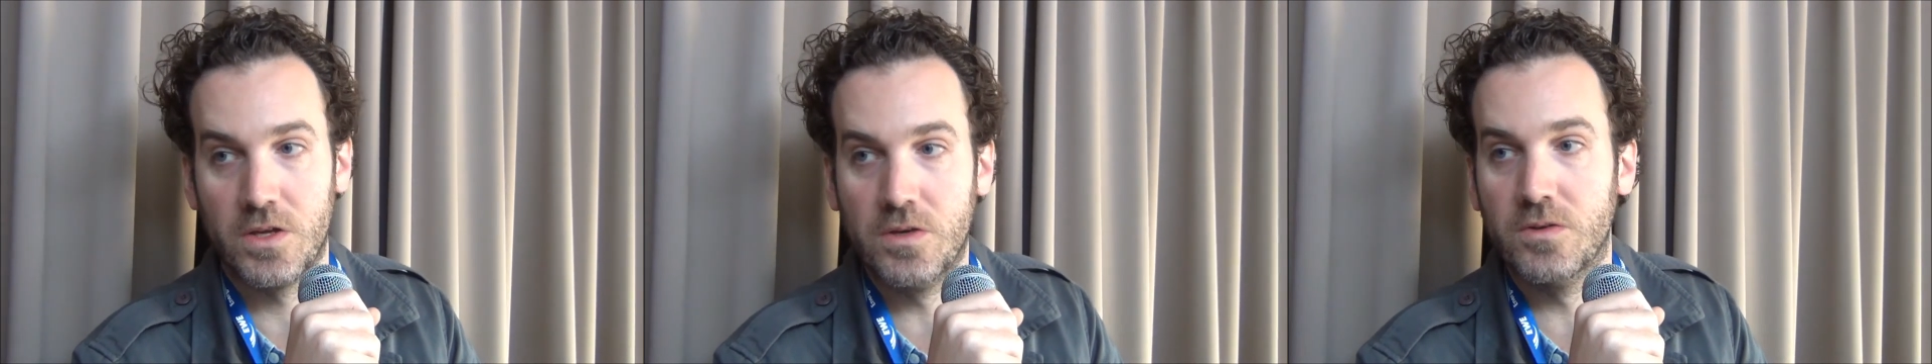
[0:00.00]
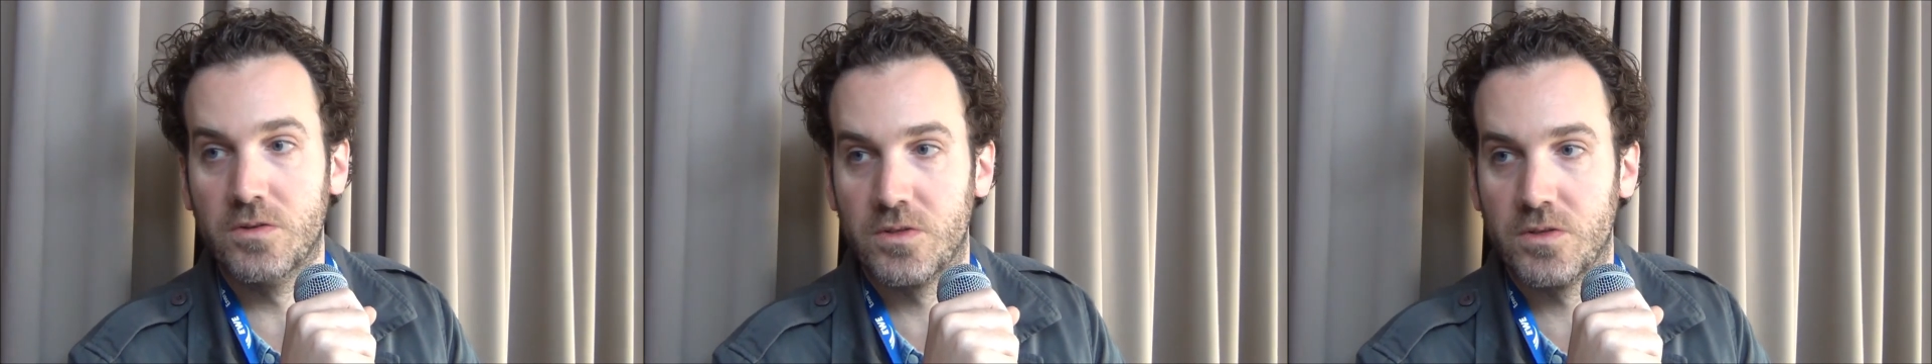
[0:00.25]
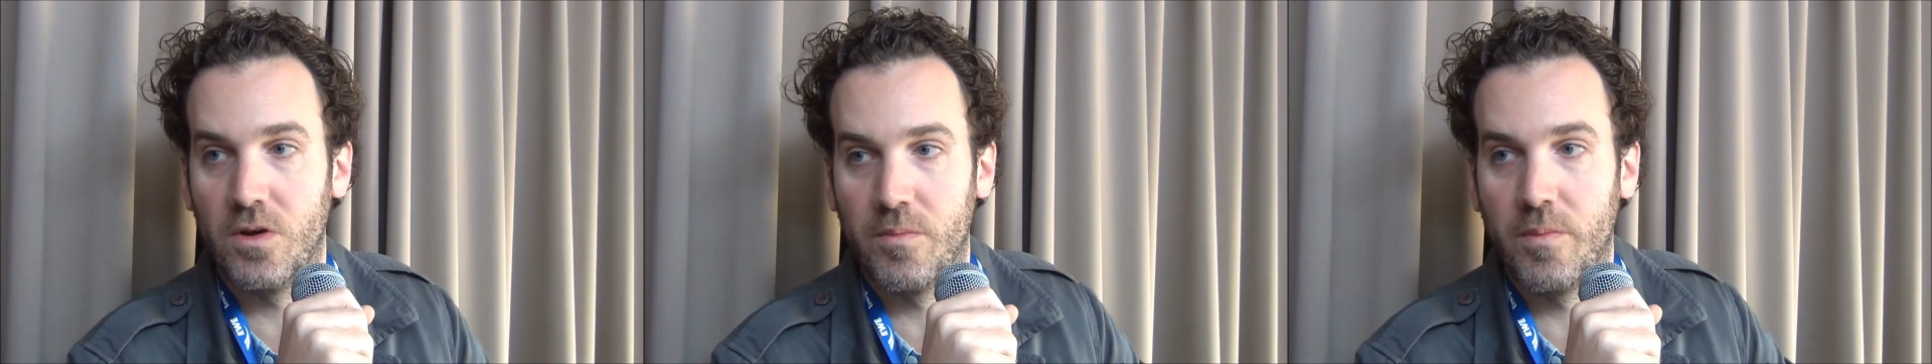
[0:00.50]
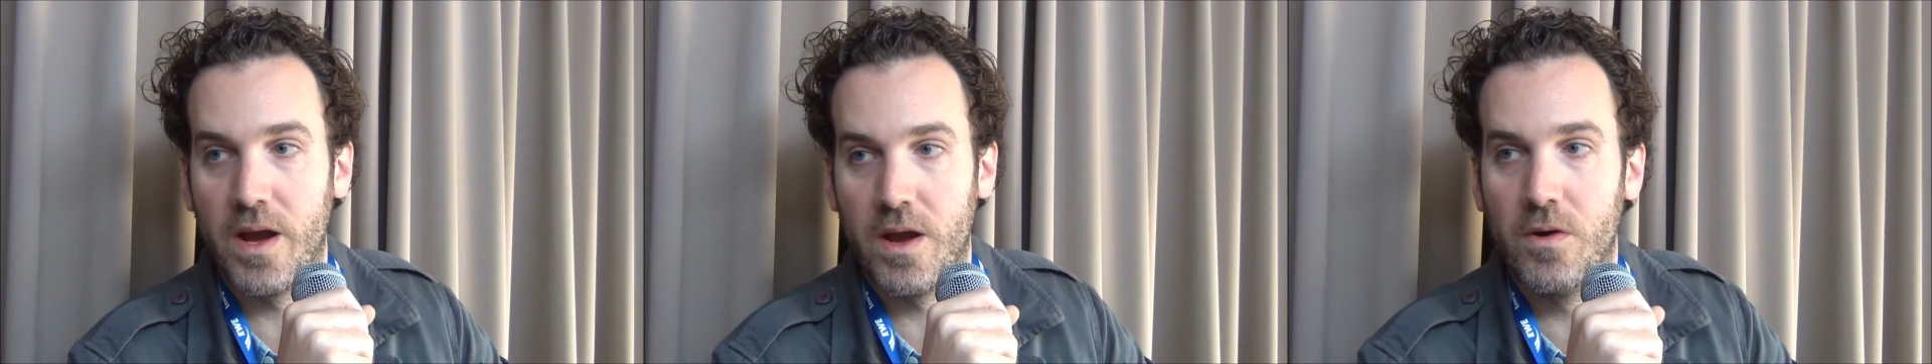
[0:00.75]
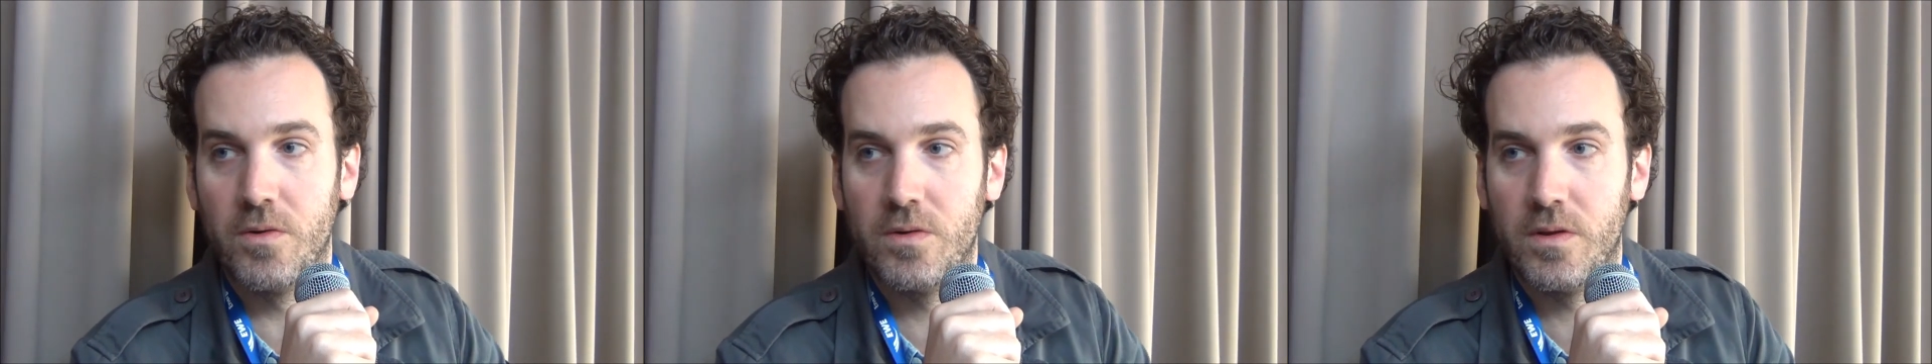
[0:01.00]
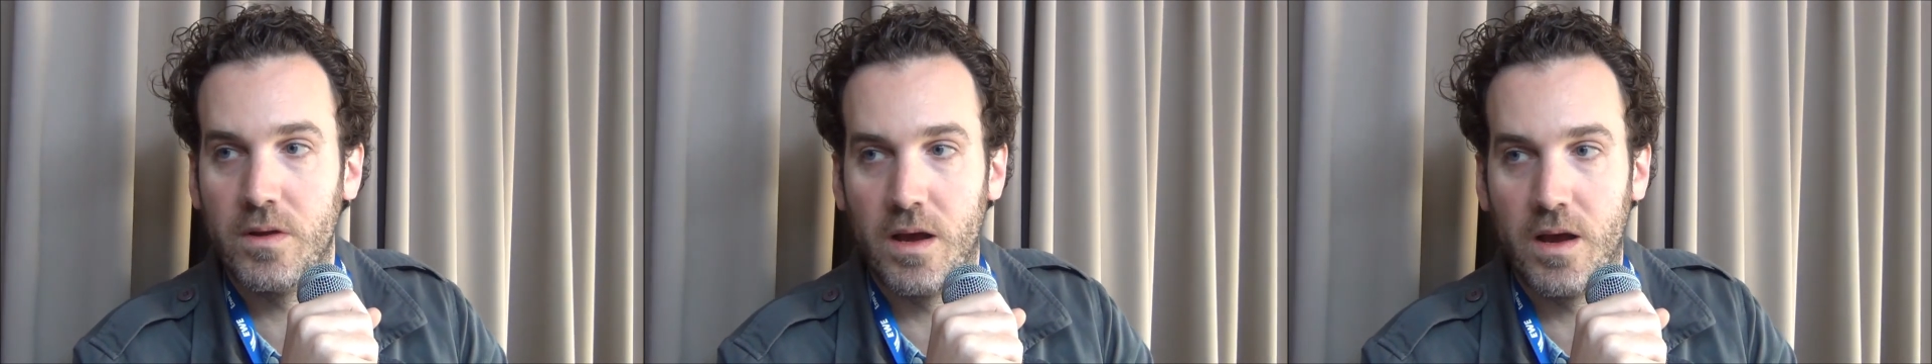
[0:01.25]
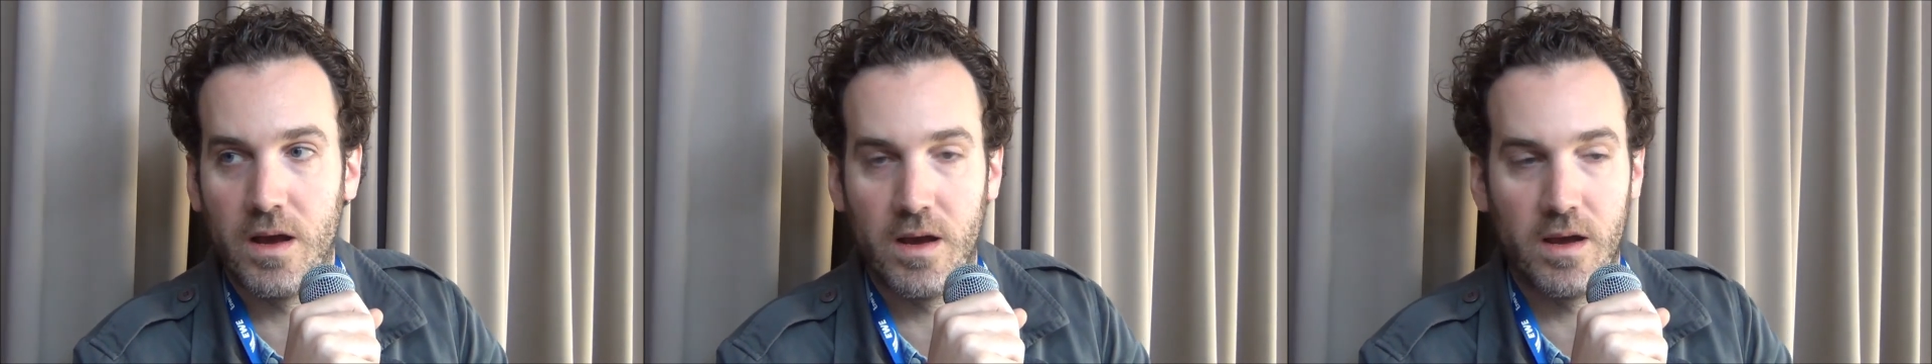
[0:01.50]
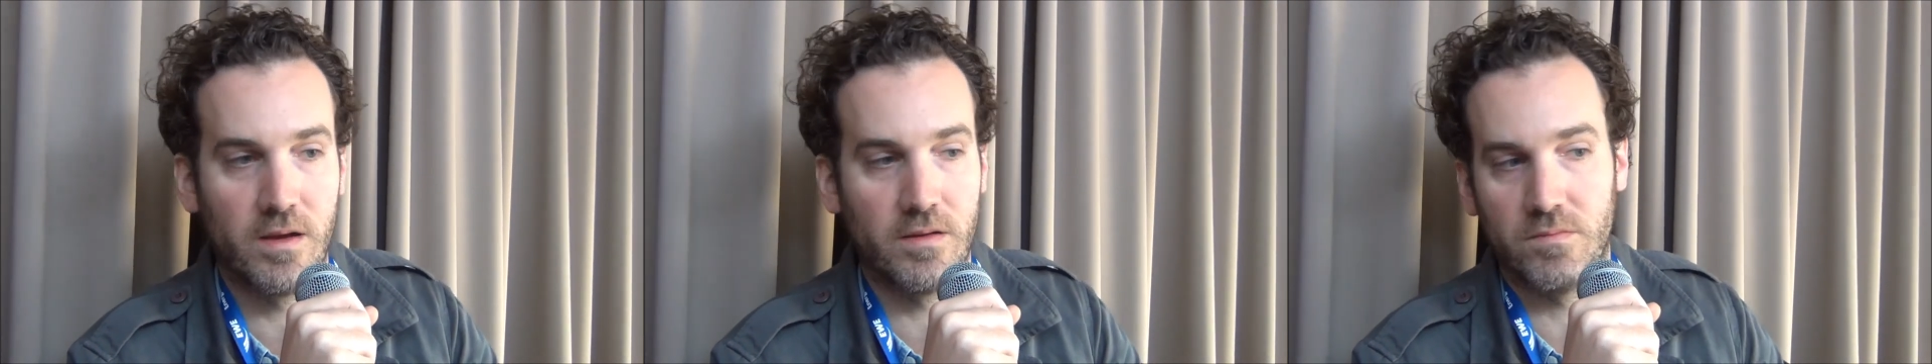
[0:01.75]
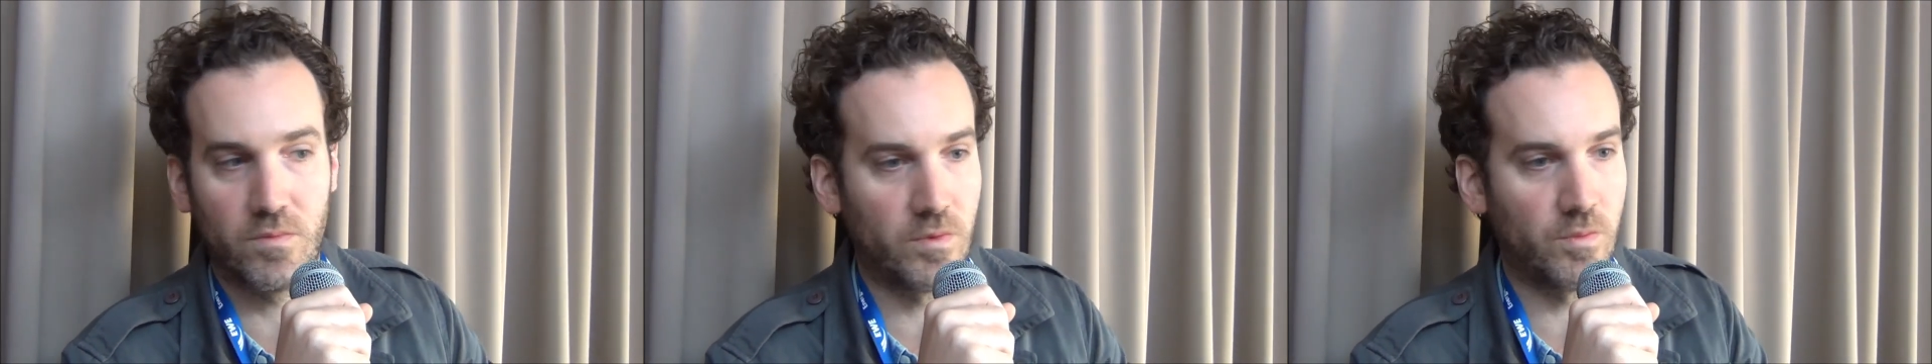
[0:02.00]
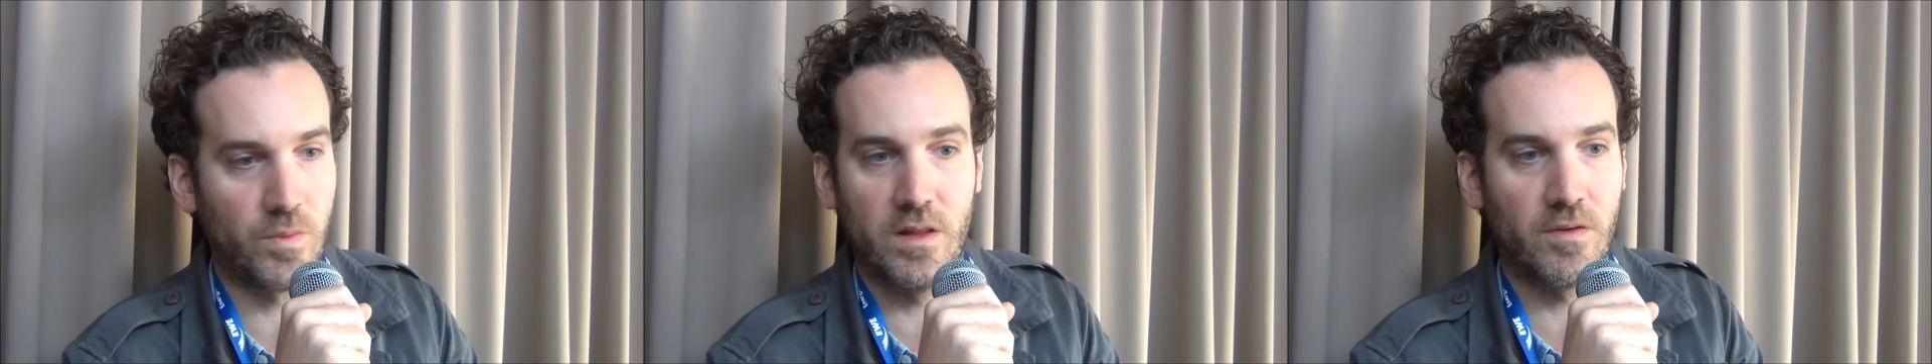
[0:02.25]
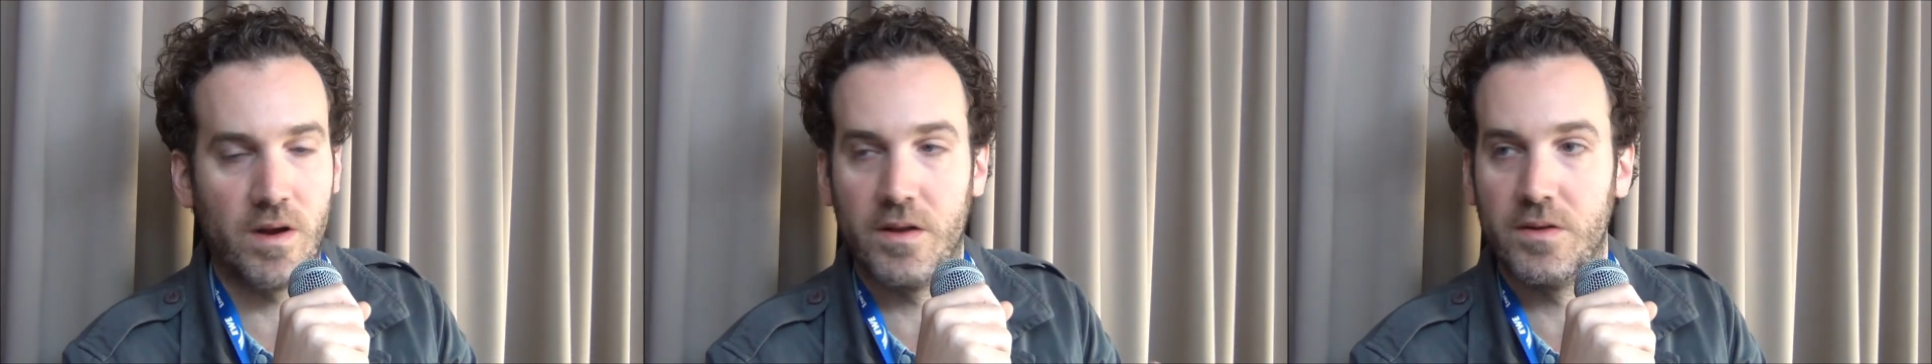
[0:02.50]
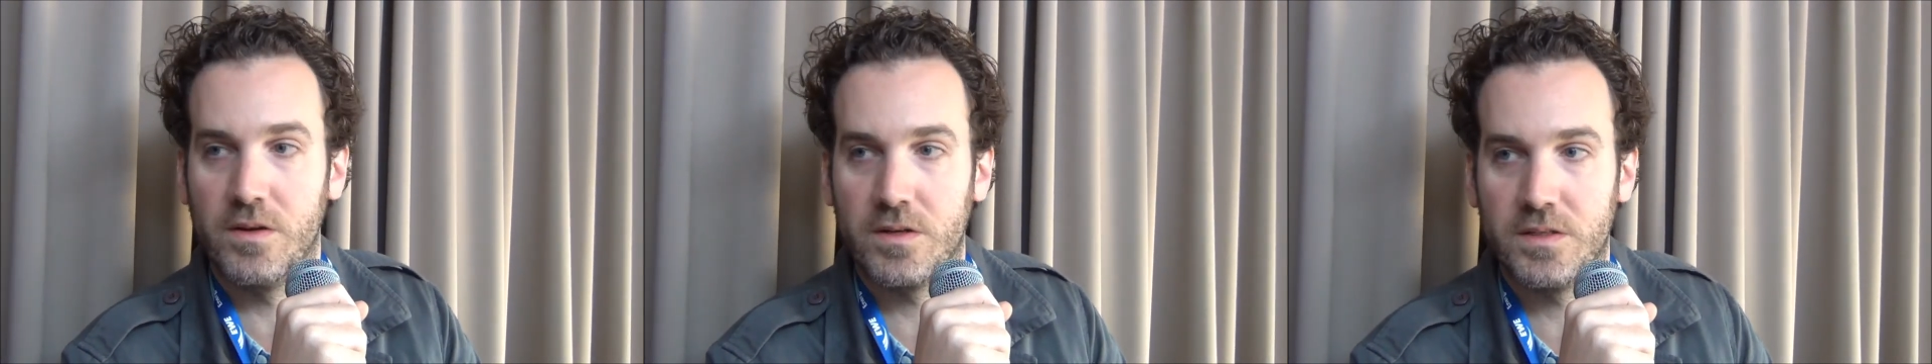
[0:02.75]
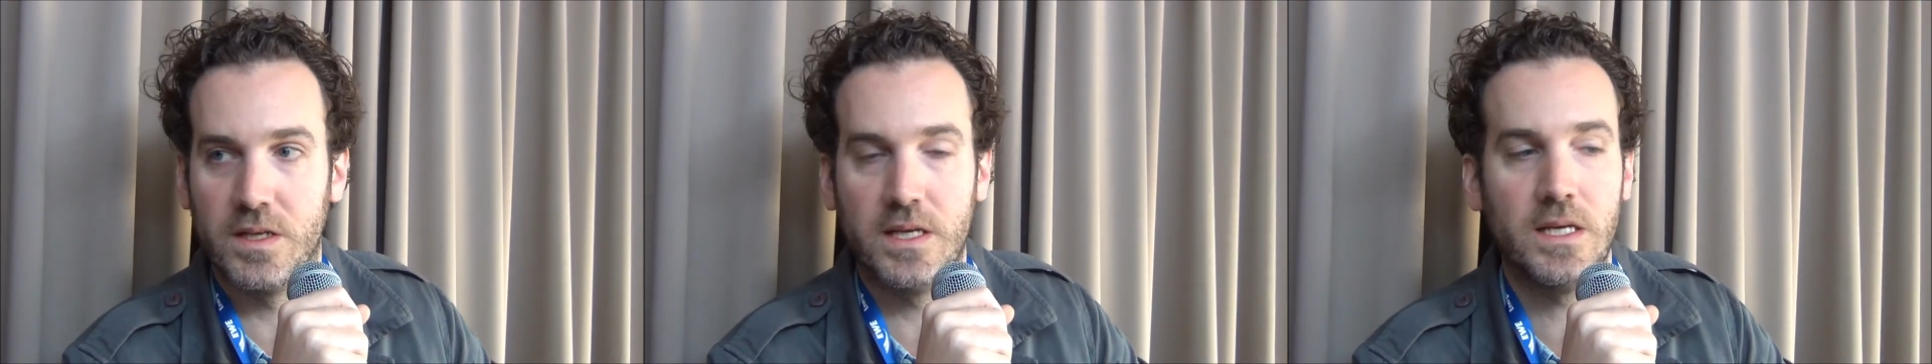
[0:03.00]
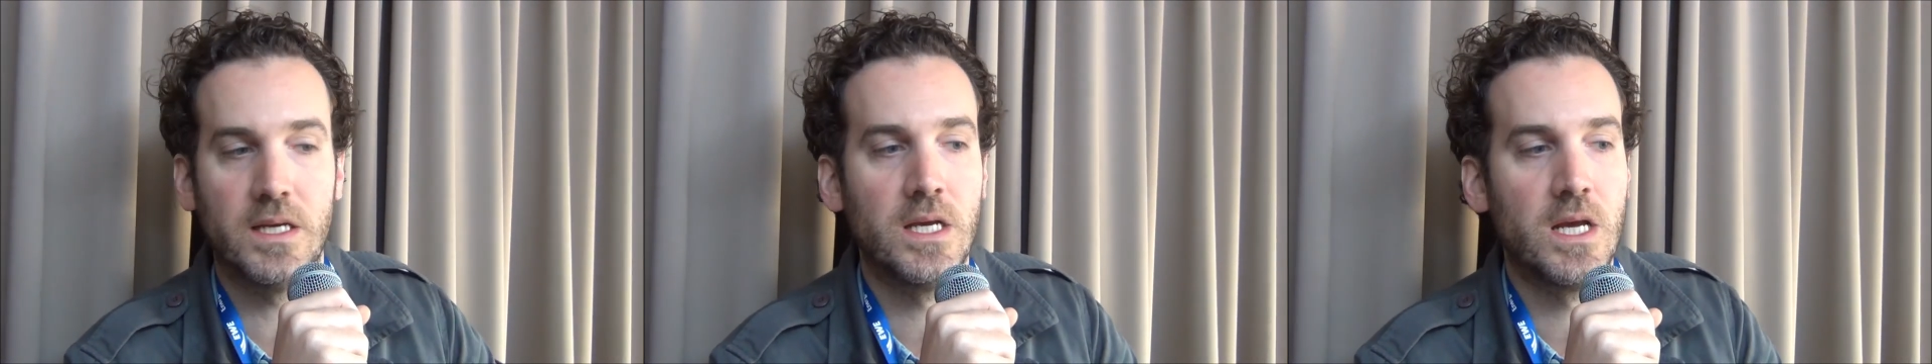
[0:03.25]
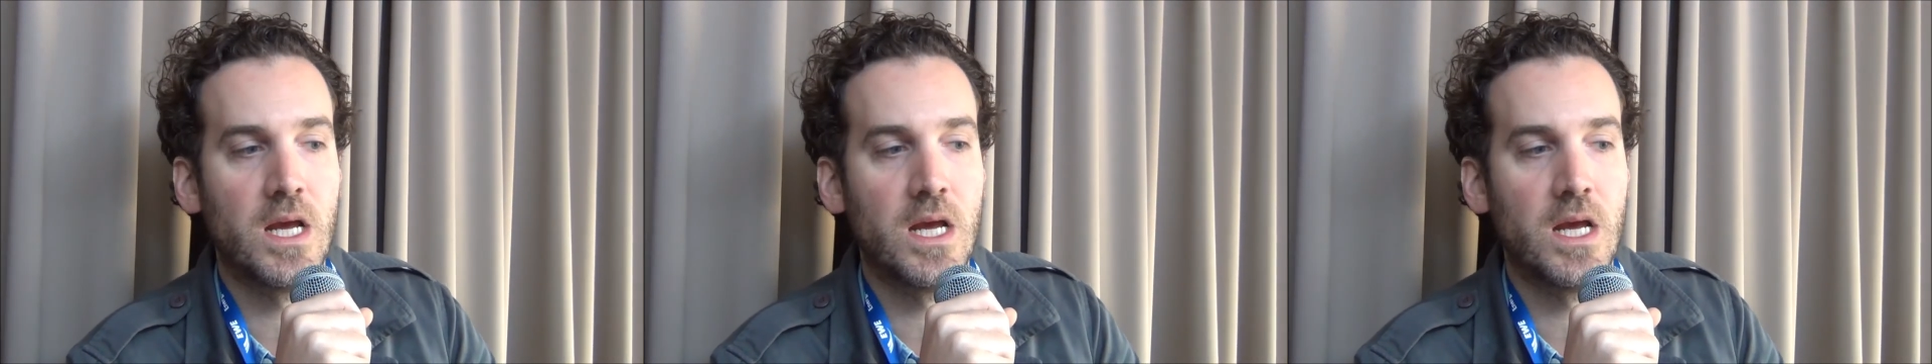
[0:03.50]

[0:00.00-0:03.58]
use on my own, would wheel around New York City.